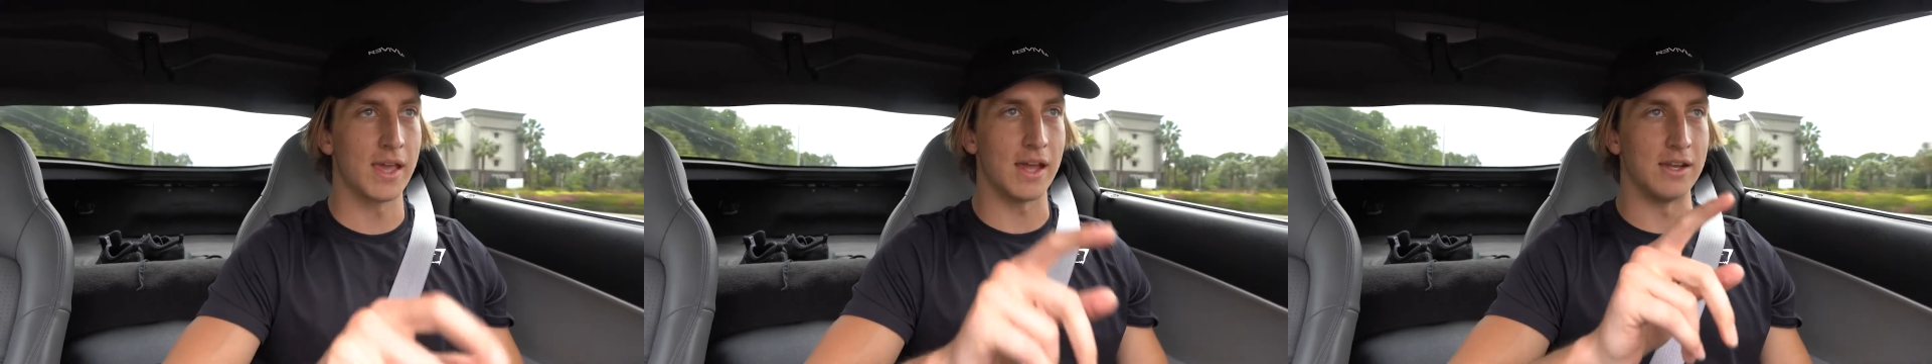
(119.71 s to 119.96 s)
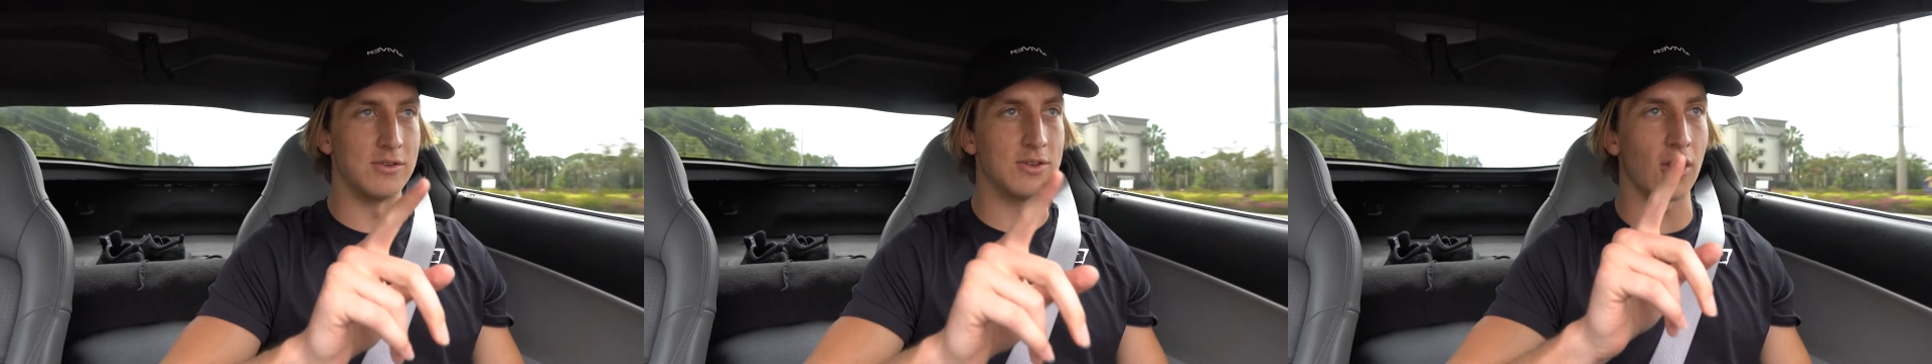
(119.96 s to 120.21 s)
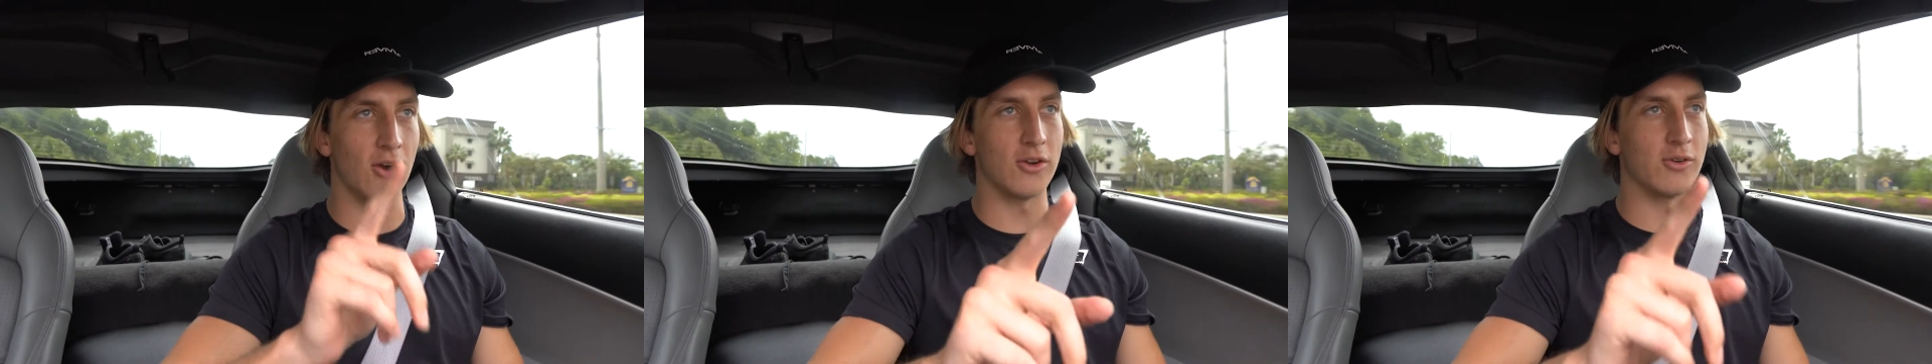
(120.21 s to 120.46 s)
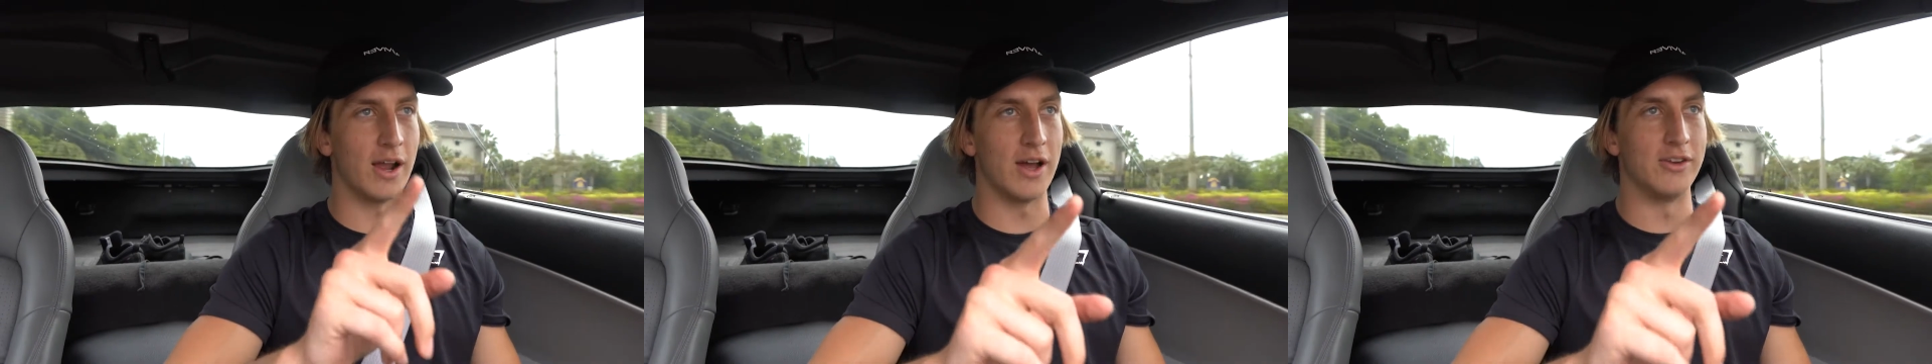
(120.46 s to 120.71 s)
and you turn
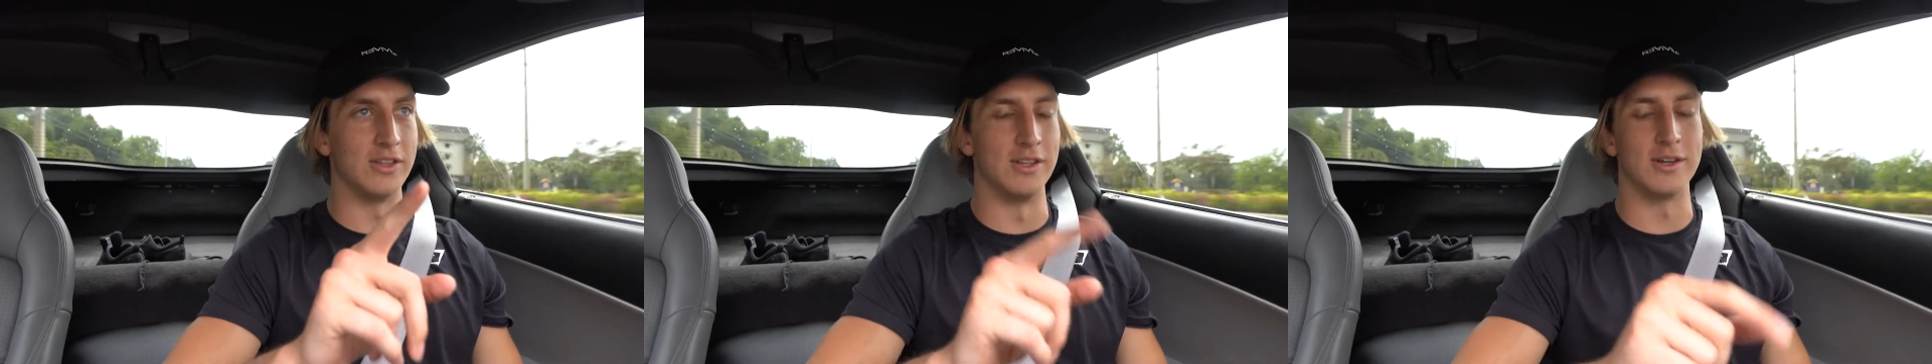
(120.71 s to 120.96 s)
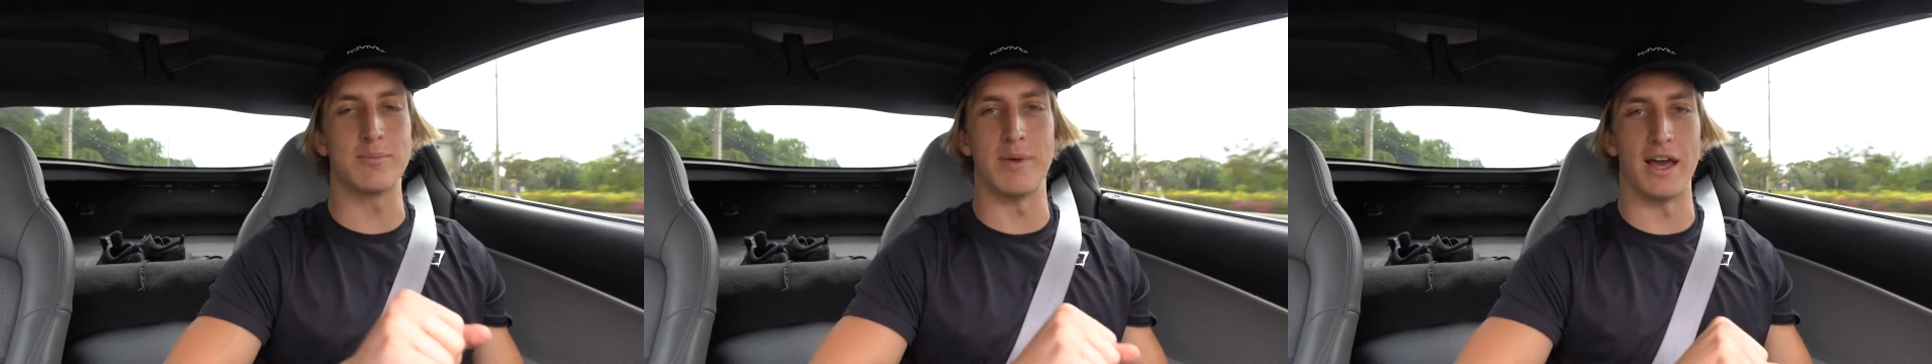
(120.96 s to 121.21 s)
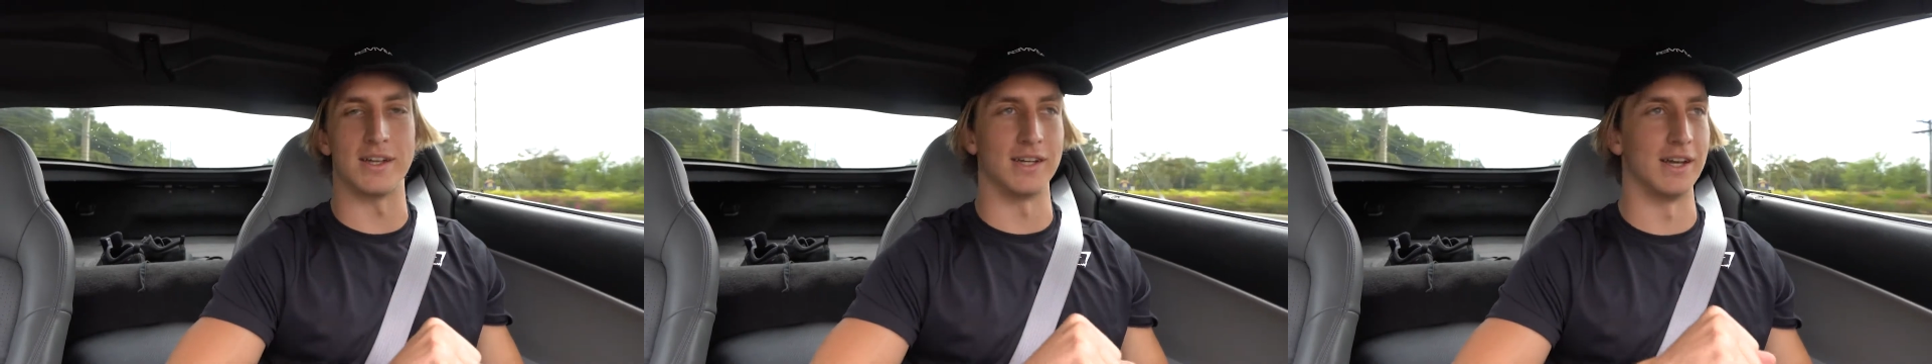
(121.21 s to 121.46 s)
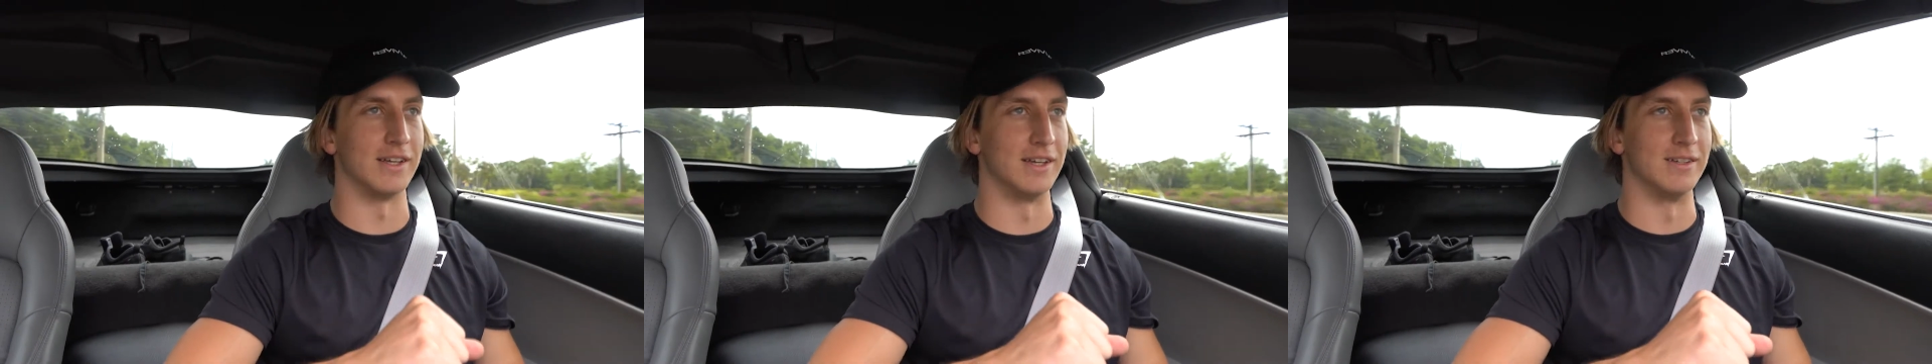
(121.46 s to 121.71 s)
around and look back
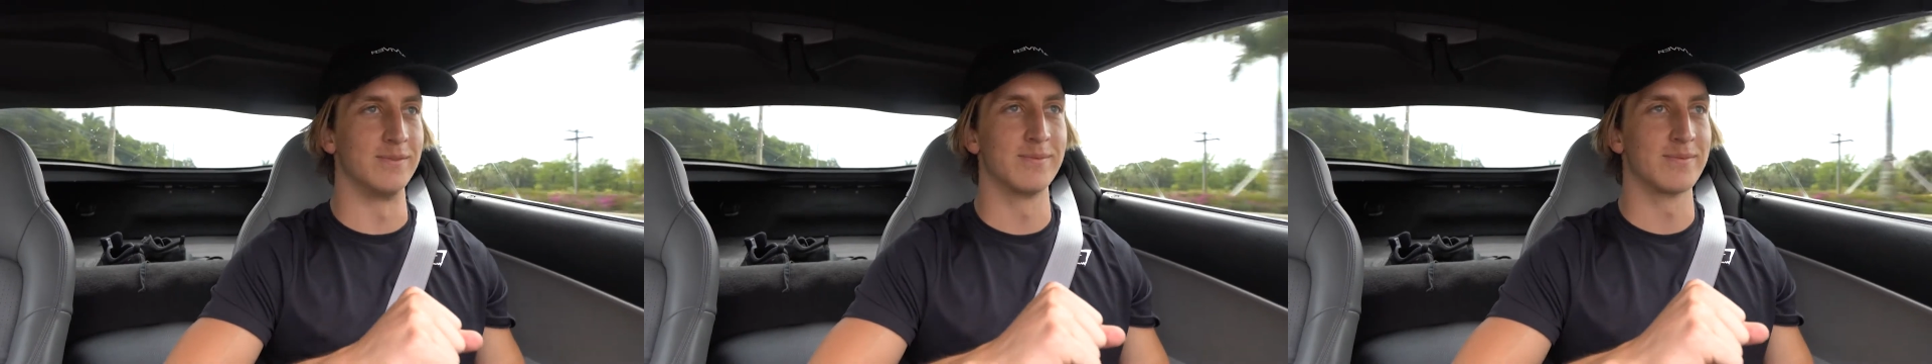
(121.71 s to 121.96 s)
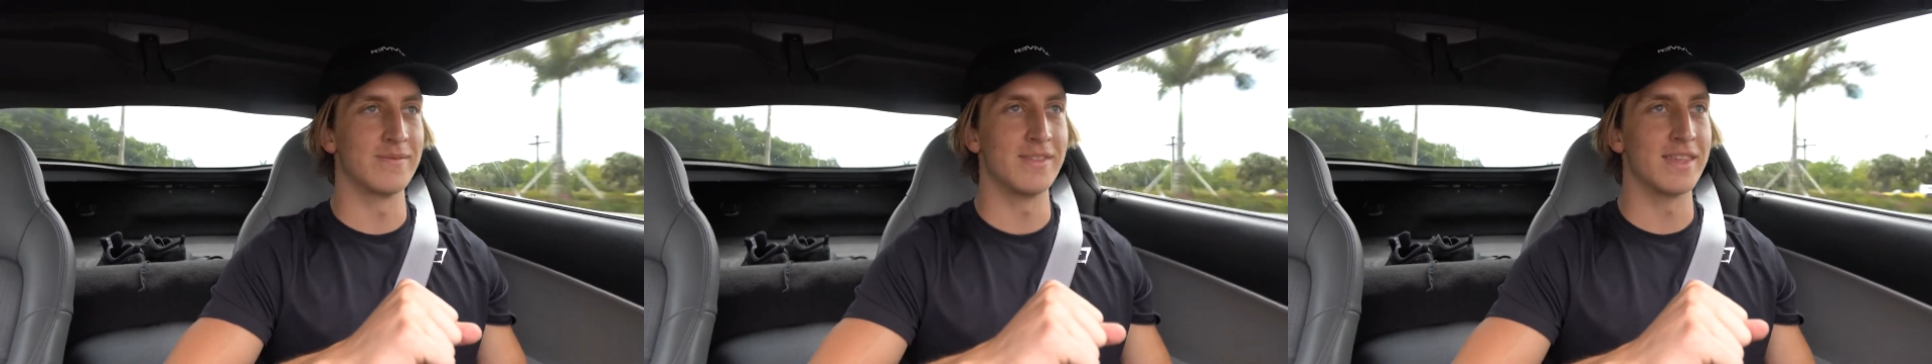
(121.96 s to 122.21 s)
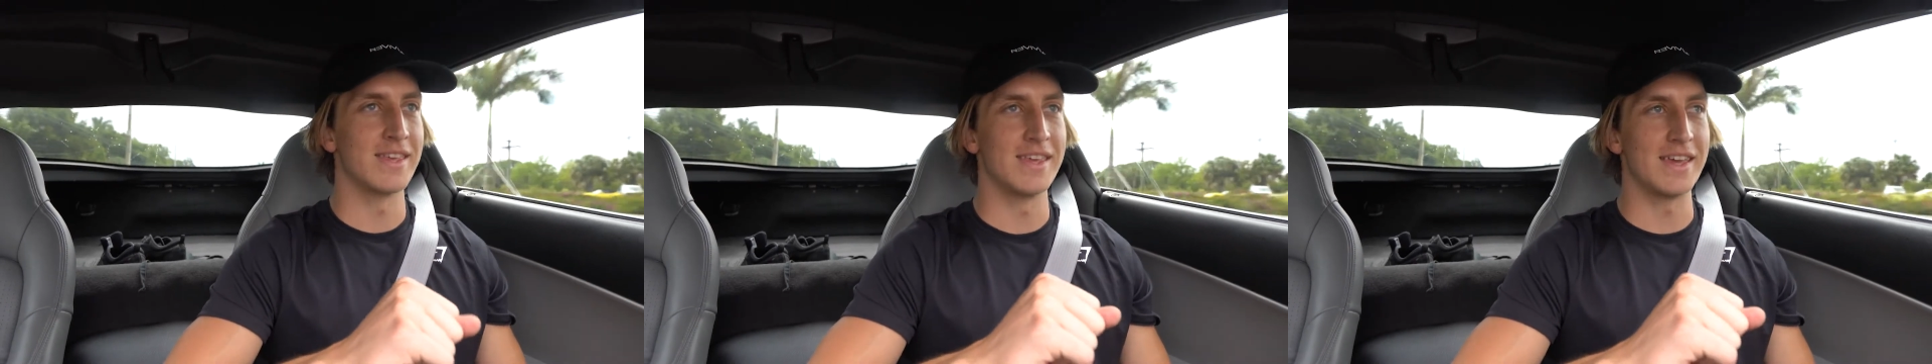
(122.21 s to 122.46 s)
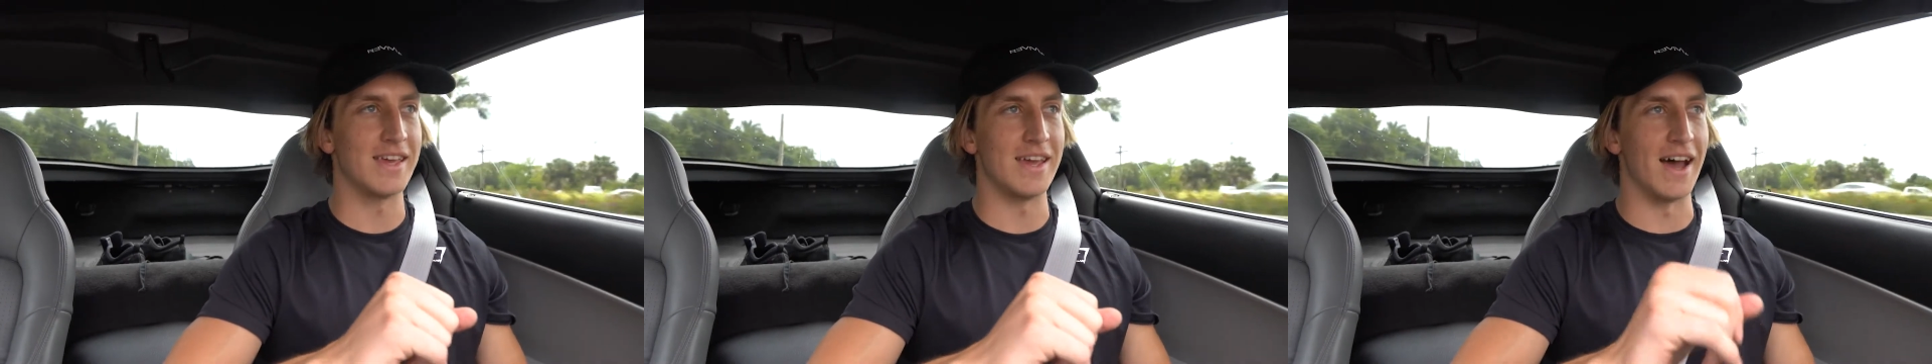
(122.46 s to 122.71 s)
at
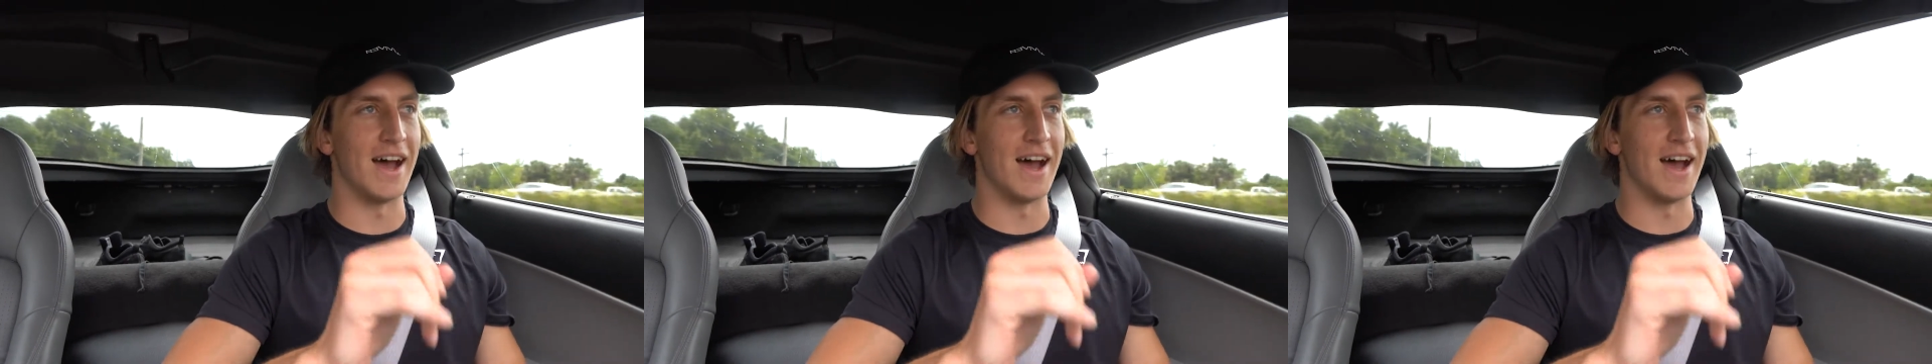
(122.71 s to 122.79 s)
it.